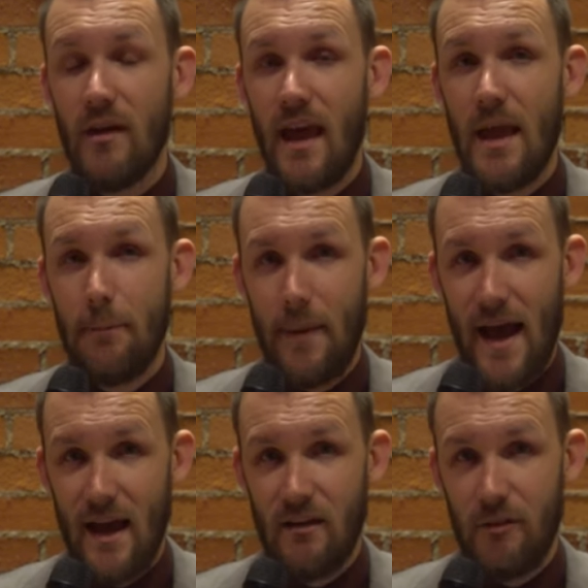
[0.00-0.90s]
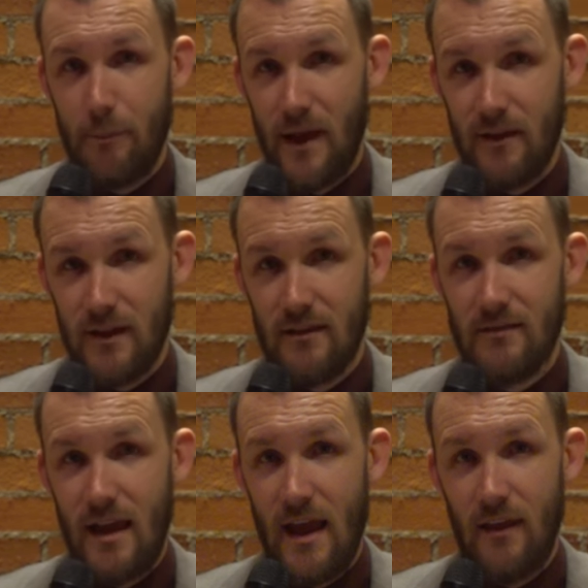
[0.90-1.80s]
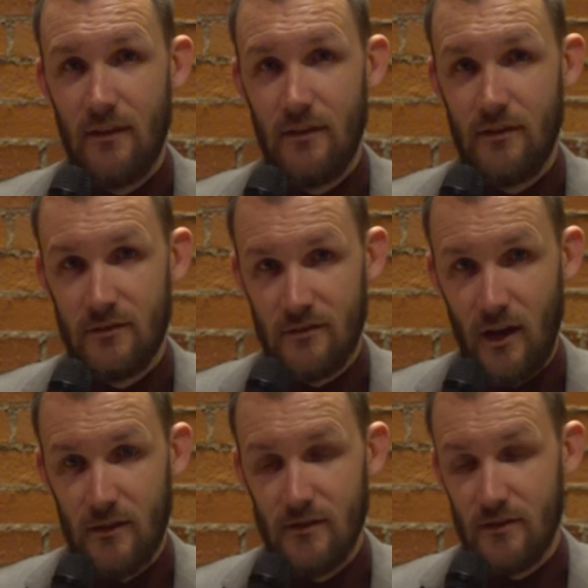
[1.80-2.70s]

game back of the Pelicans and the Suns.